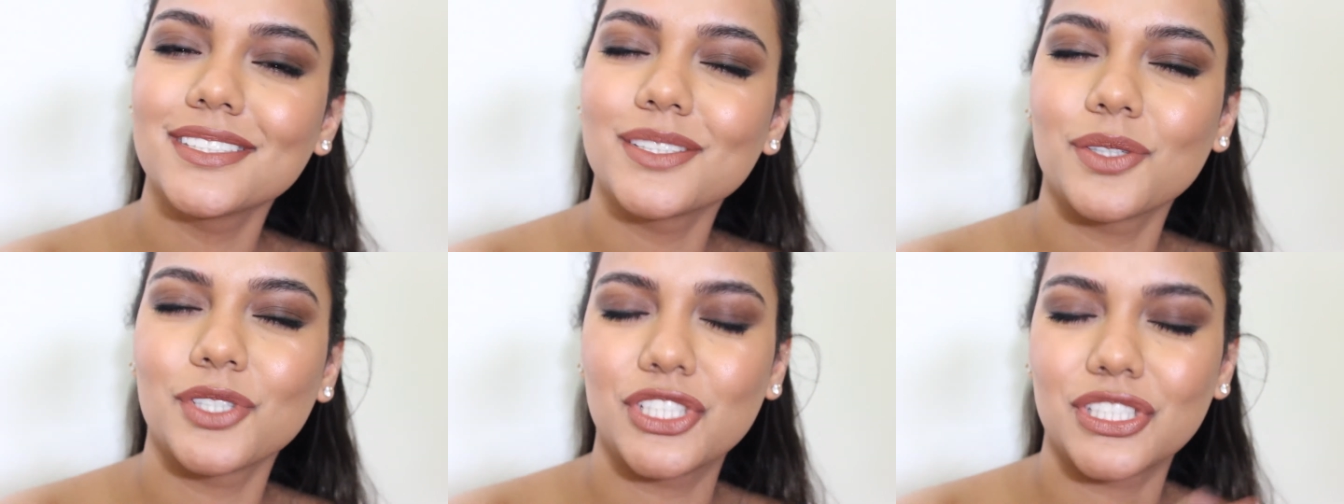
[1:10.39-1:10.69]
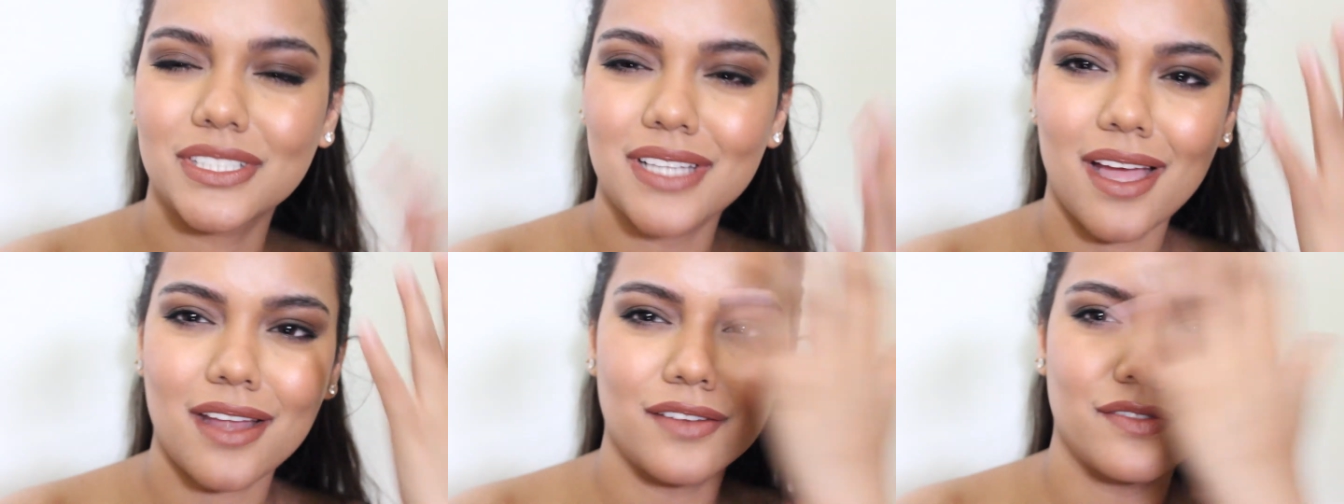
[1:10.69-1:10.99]
so it
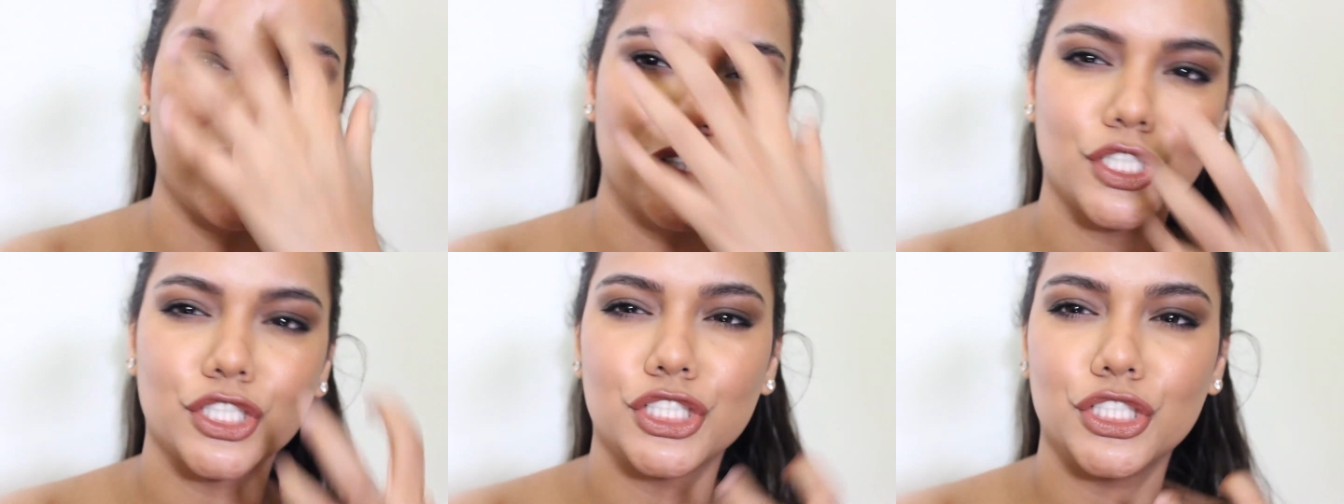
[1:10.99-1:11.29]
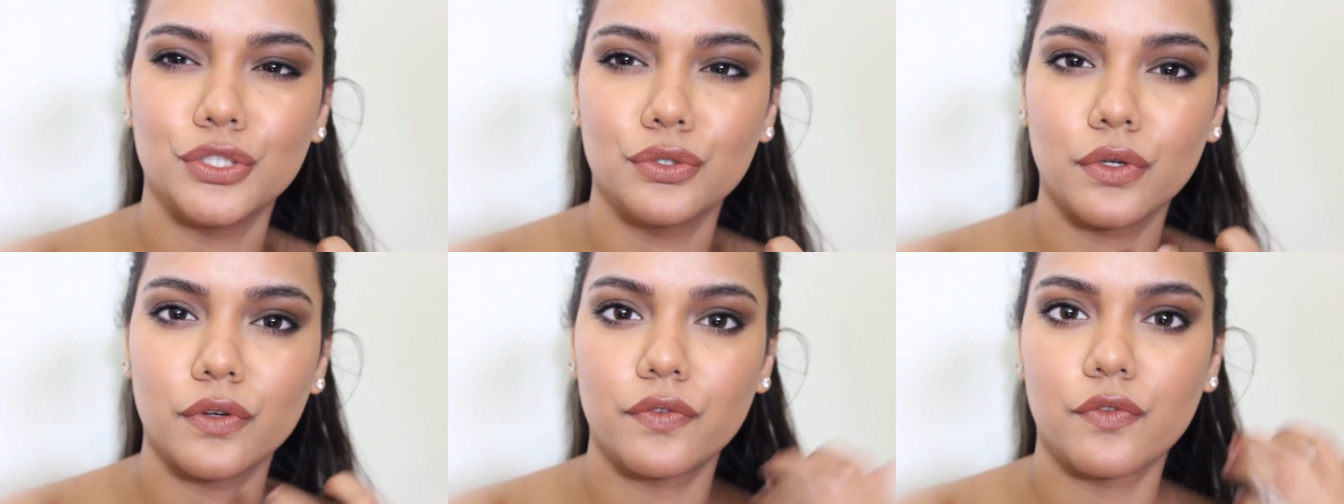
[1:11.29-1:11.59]
just kind of
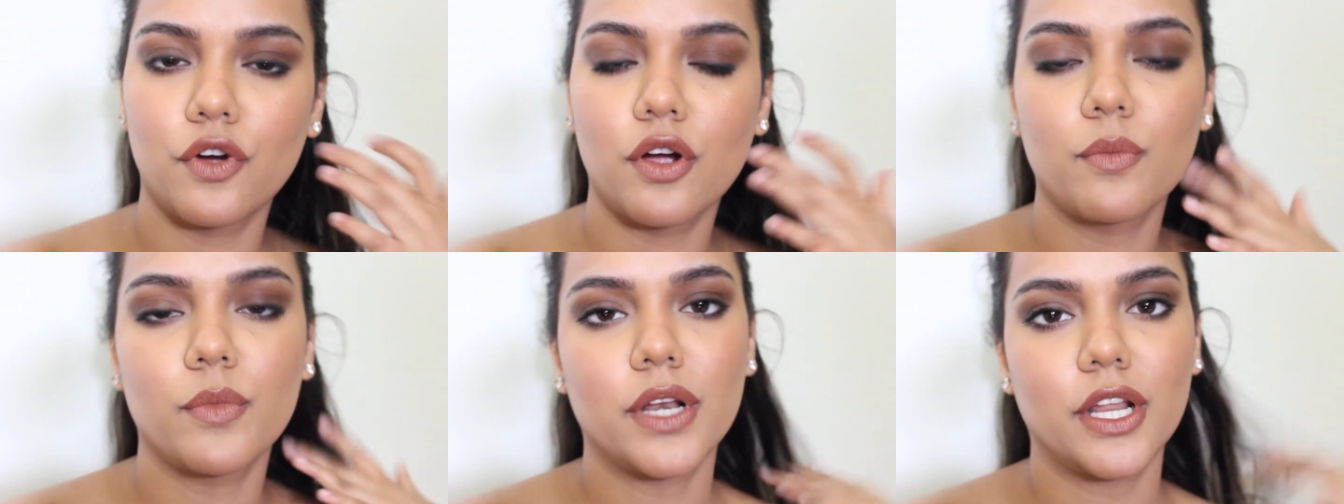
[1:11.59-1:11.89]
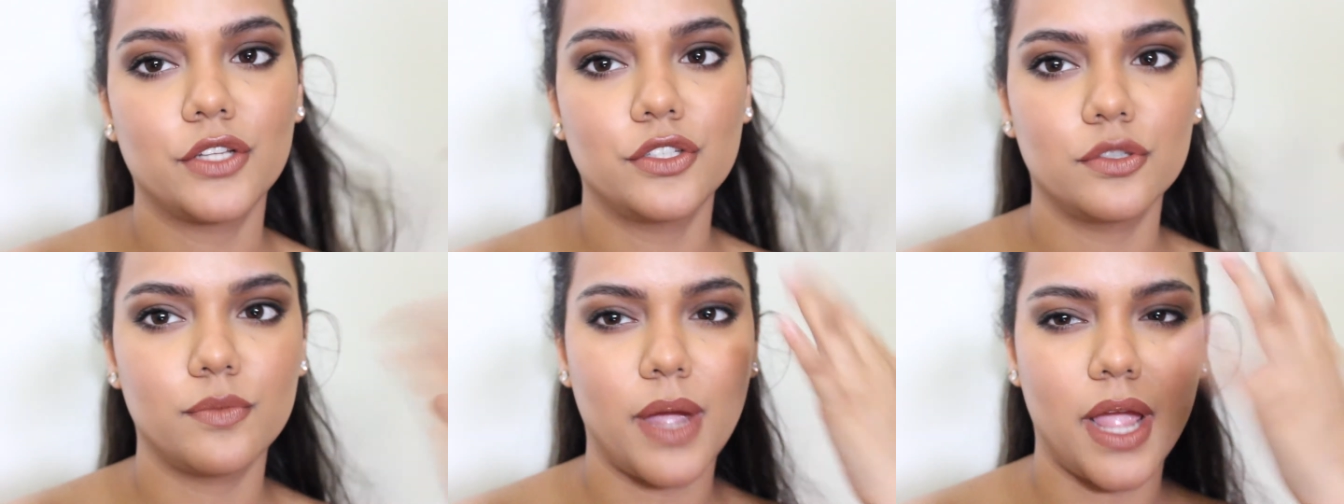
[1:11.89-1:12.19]
looks uniform
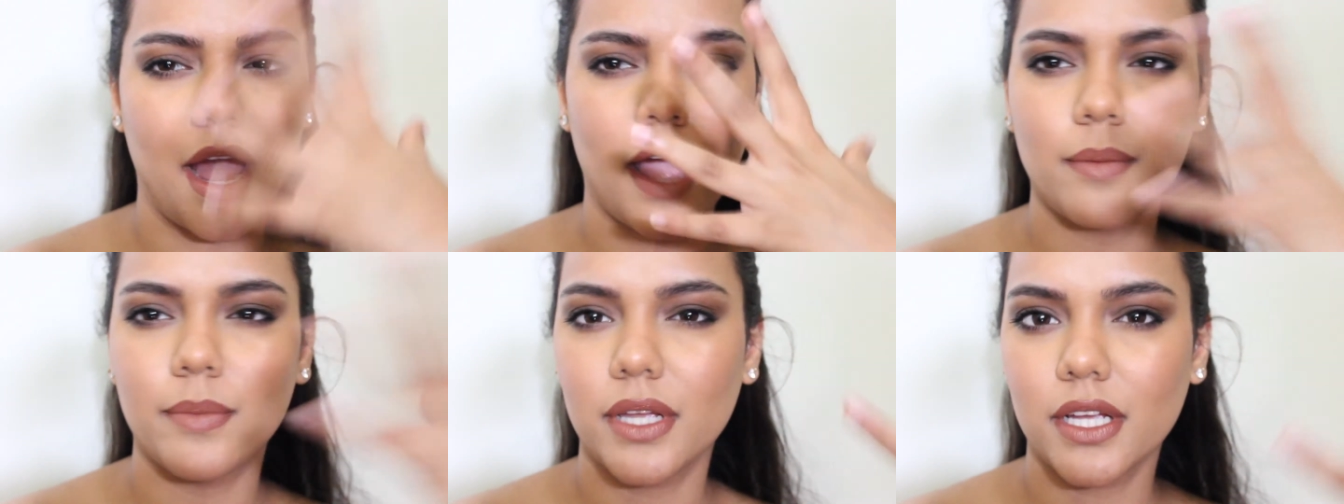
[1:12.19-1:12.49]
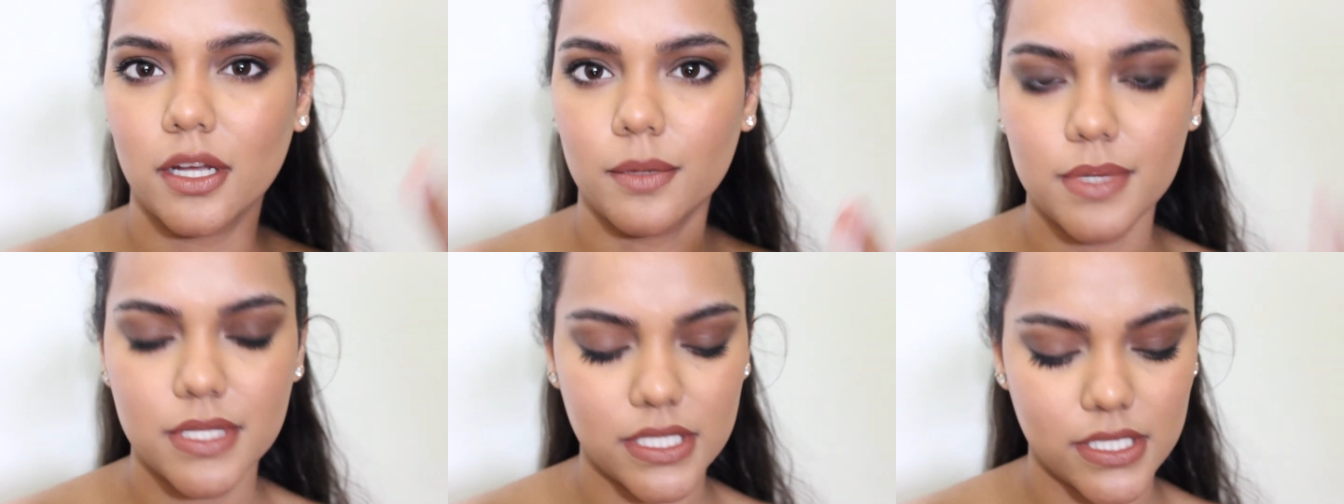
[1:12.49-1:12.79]
when I do my eye
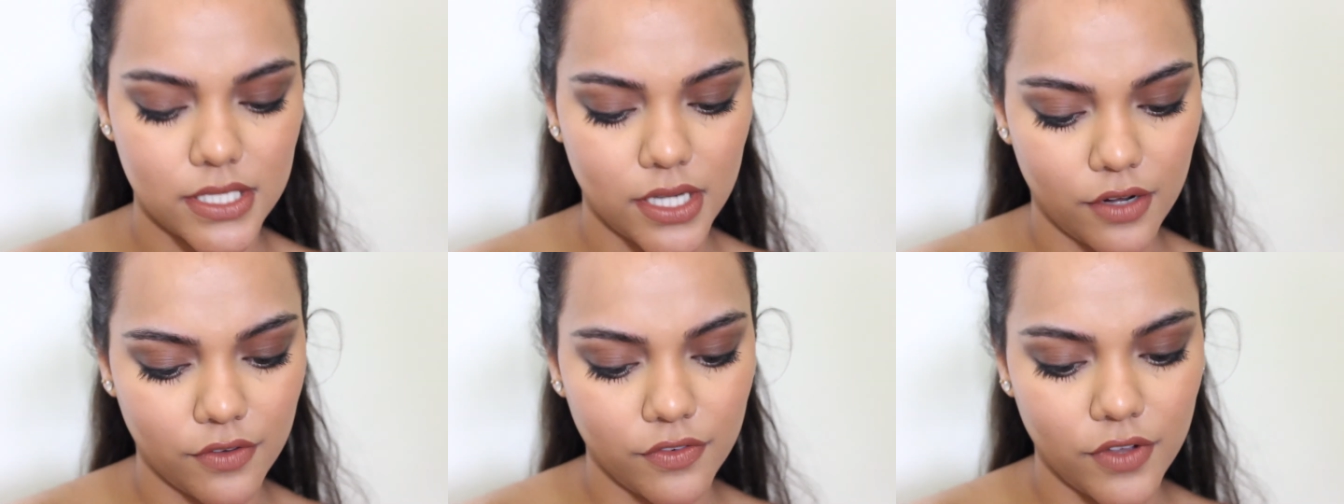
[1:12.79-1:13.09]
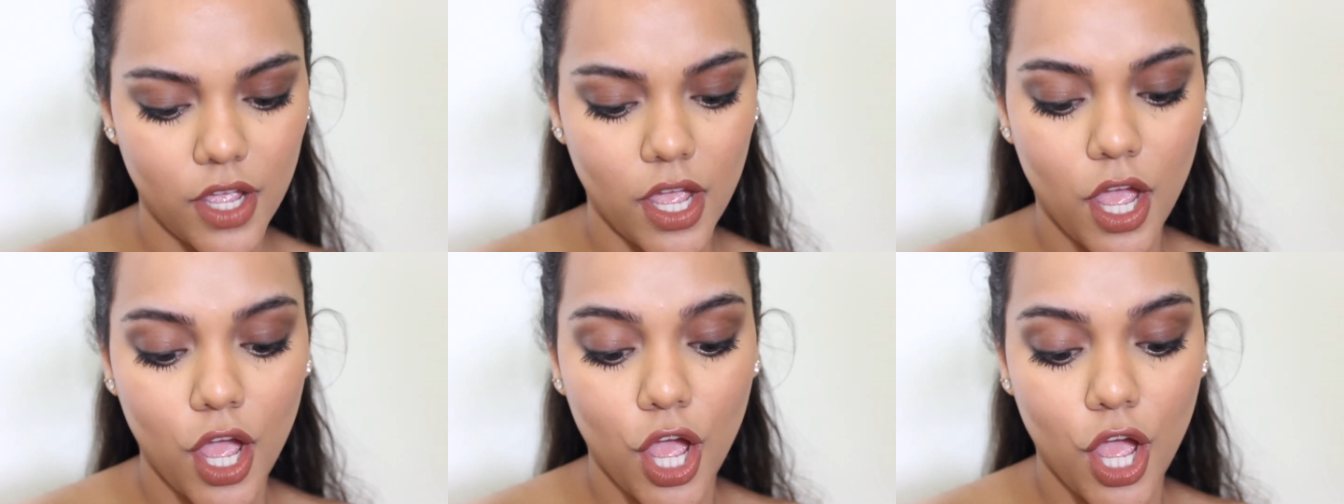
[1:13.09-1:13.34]
makeup and stuff.